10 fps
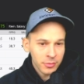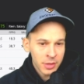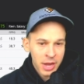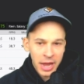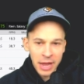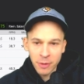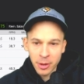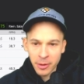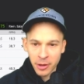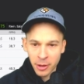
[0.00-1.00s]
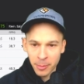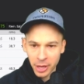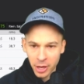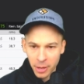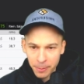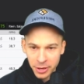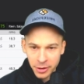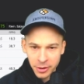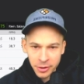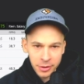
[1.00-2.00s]
have up
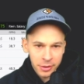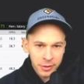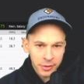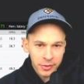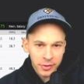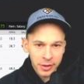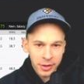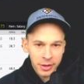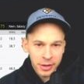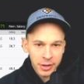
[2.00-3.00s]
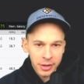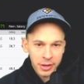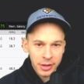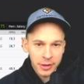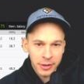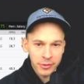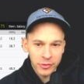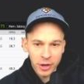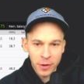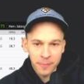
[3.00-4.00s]
here, let's see.
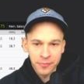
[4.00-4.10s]
So